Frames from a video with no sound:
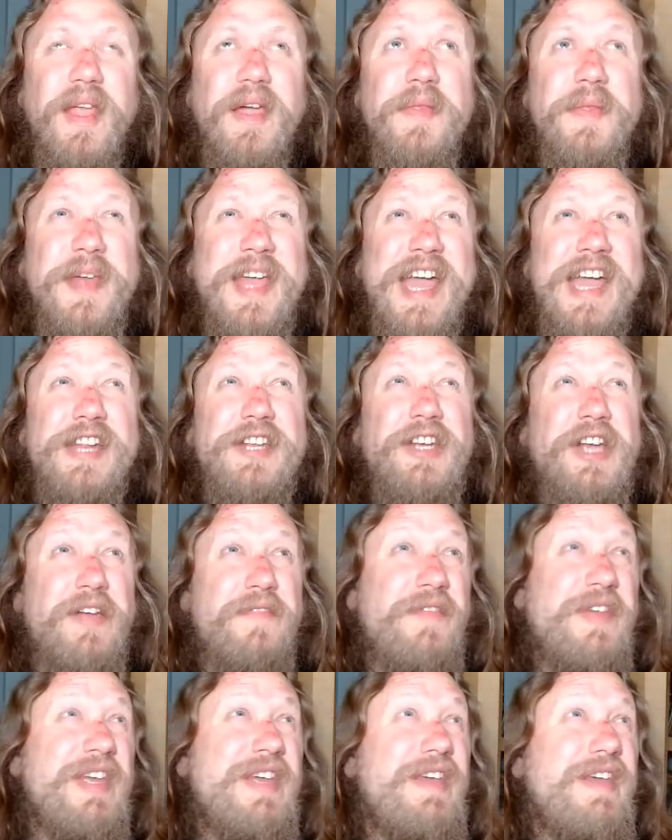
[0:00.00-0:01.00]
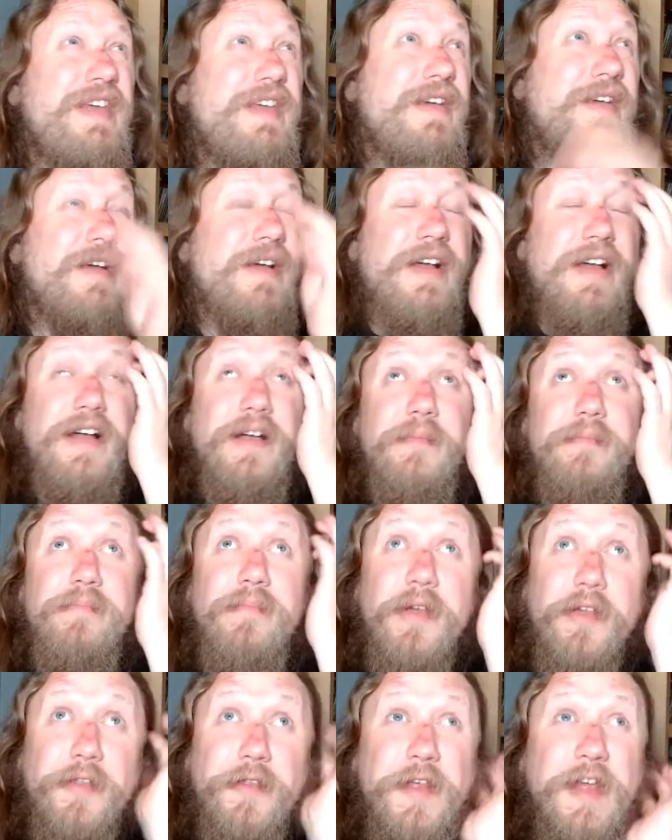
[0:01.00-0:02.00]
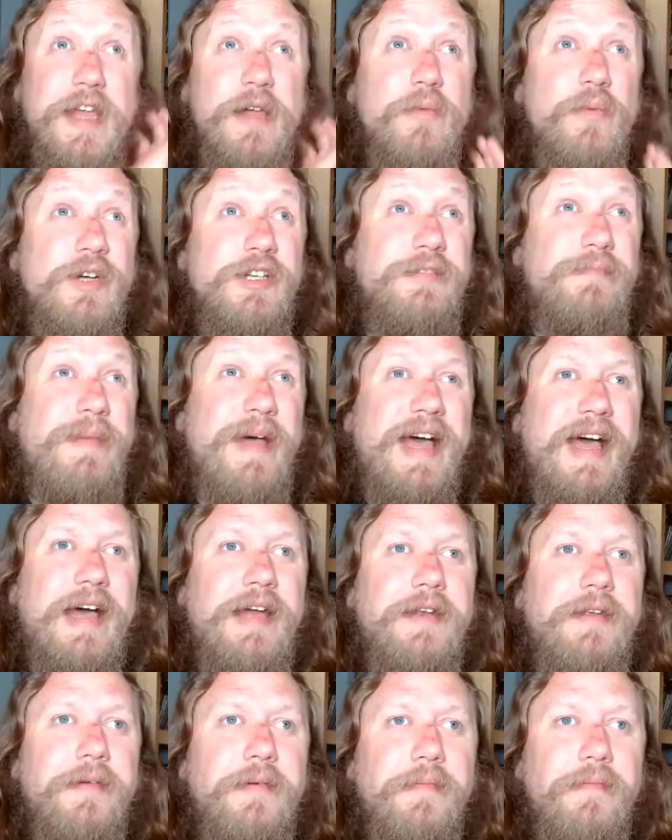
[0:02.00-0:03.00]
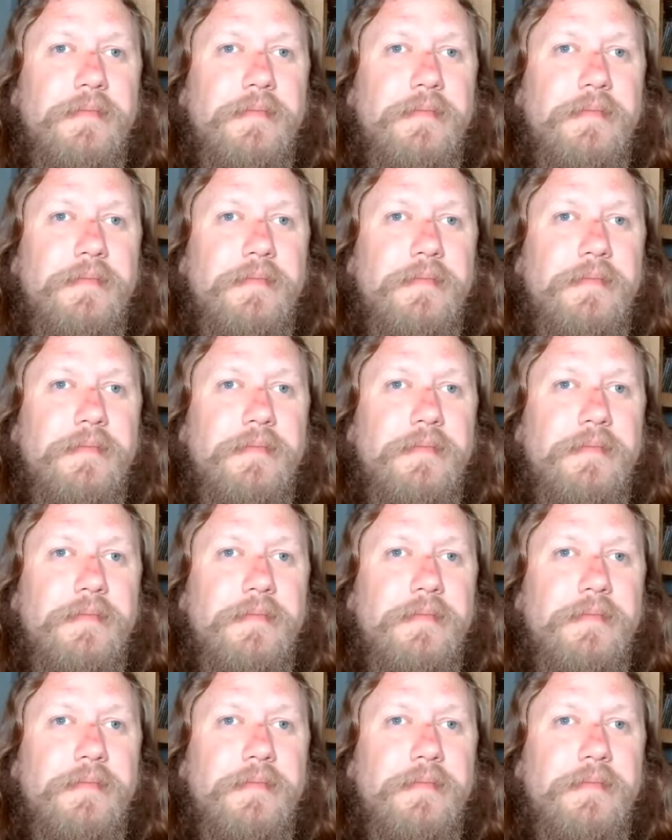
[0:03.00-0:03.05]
the HIV thing was bad.